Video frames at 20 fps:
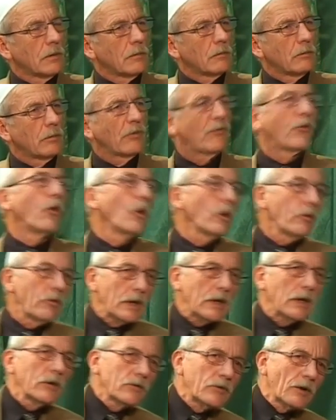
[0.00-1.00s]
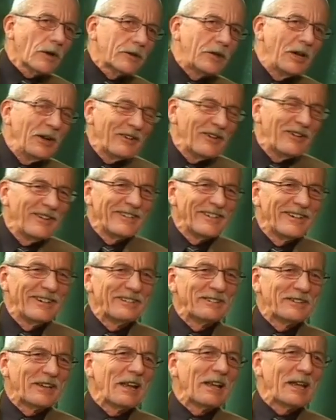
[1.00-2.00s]
before we can start
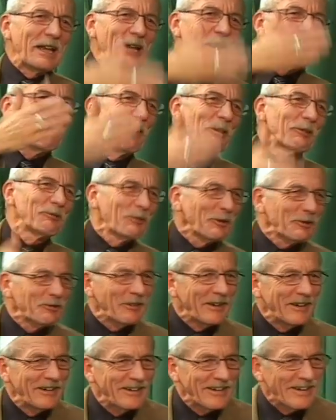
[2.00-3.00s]
telling about what we